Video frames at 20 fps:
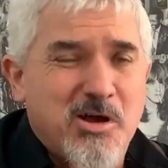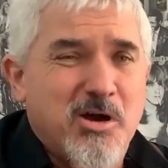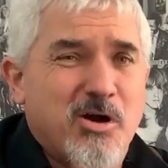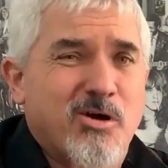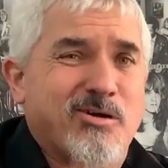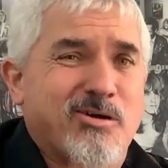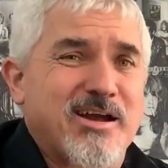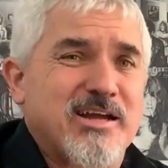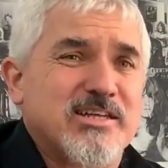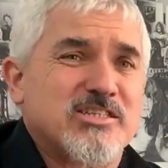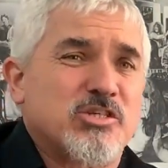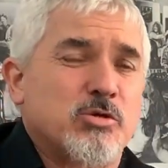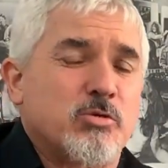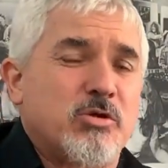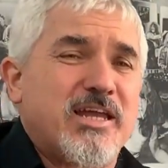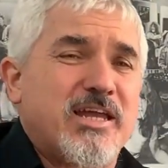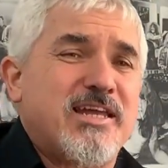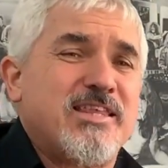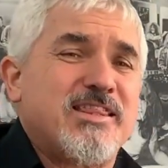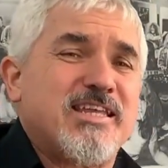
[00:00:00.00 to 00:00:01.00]
All right, so
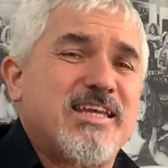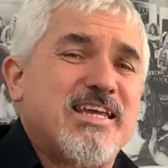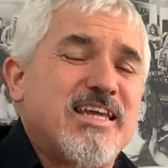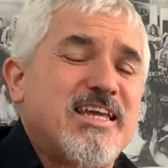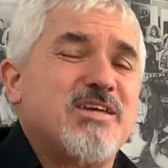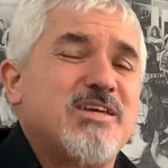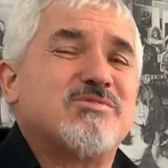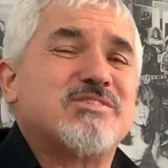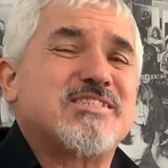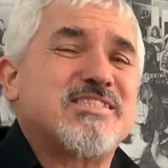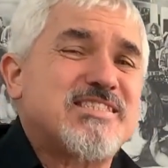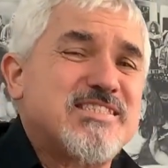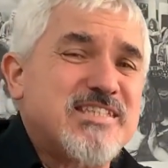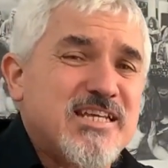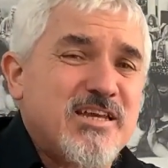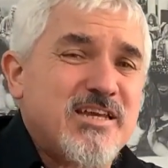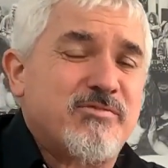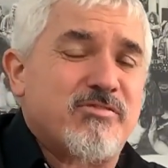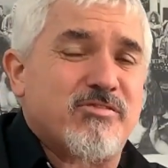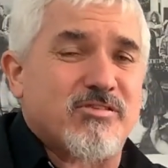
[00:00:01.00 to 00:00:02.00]
in the key of
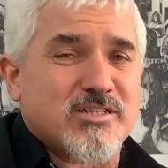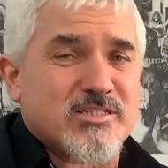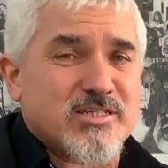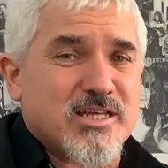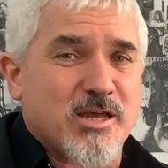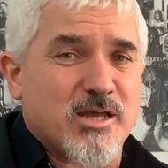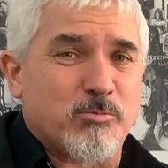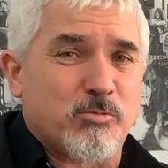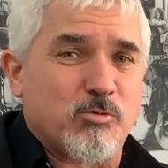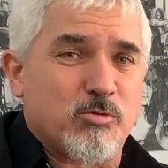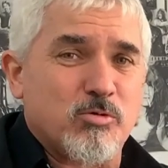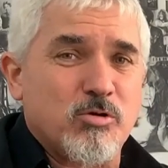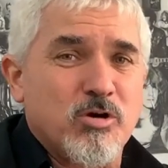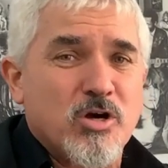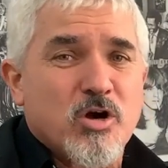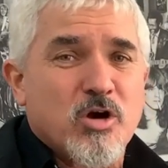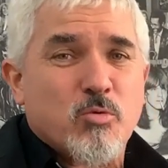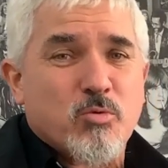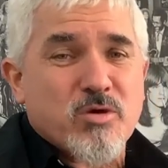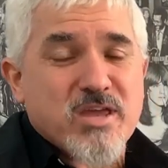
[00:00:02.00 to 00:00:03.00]
C, for example,
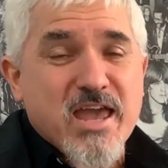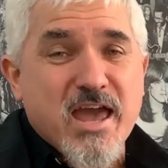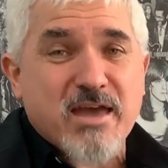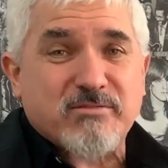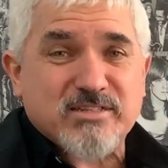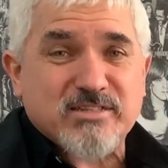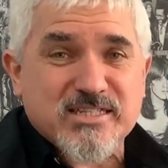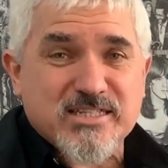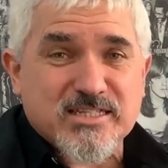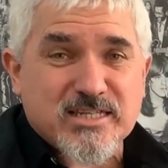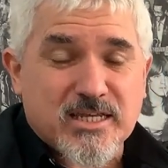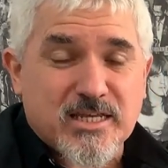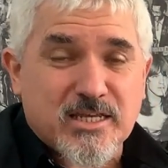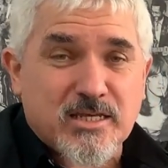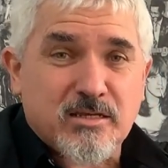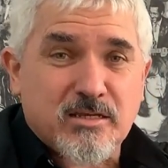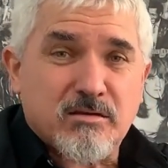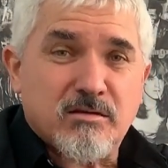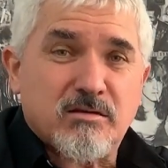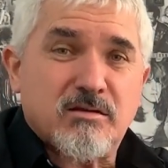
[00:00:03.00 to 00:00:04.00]
we have
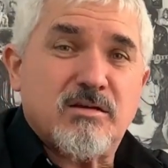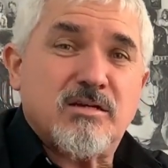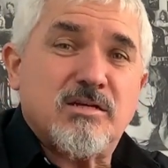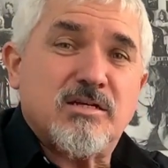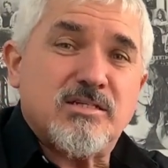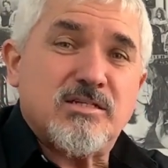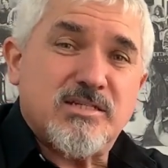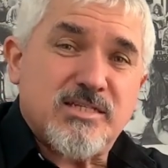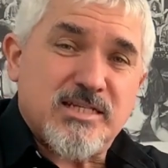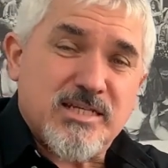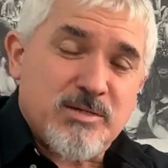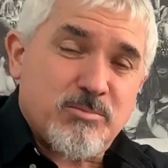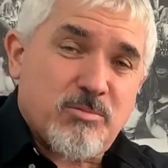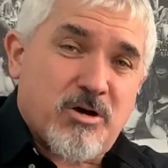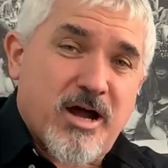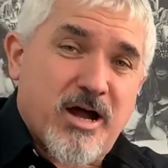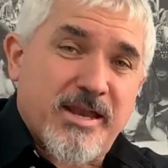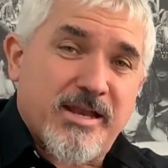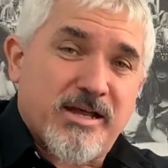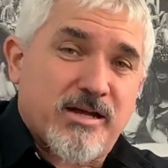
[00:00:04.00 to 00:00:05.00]
C, D
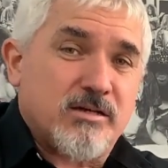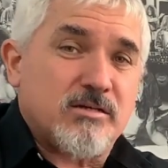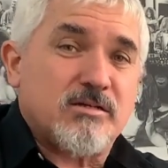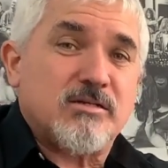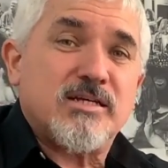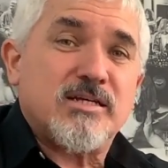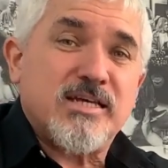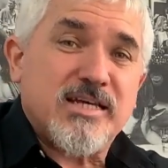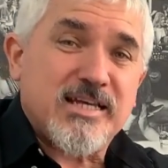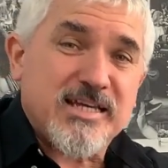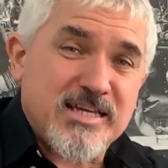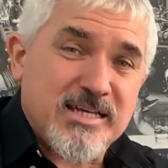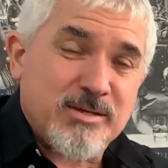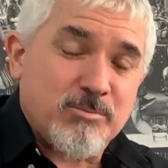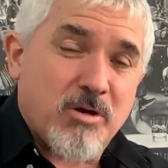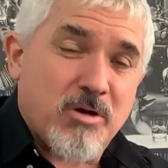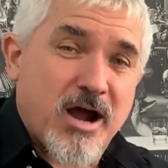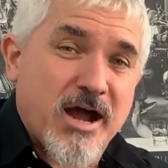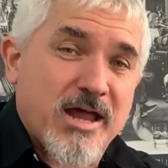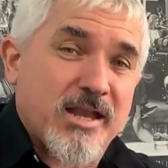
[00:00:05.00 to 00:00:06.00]
minor, E
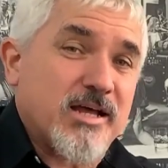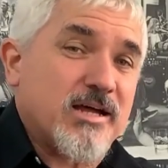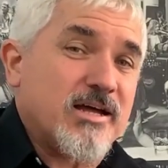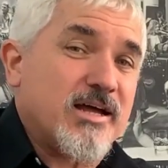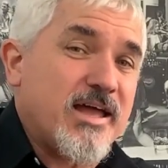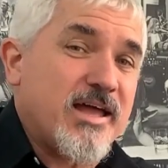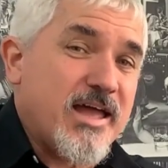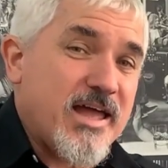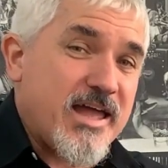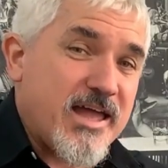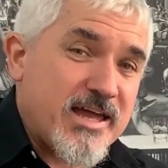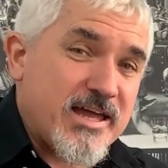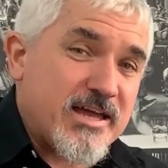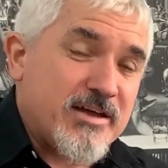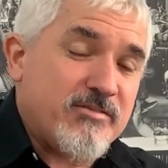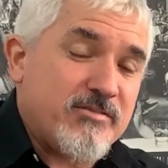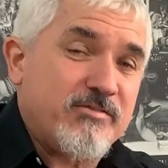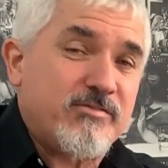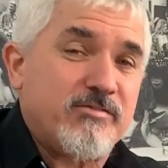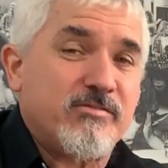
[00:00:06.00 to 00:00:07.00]
minor,
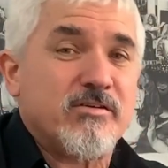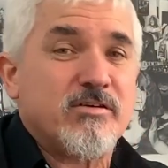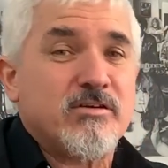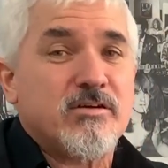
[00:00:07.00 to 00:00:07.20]
F,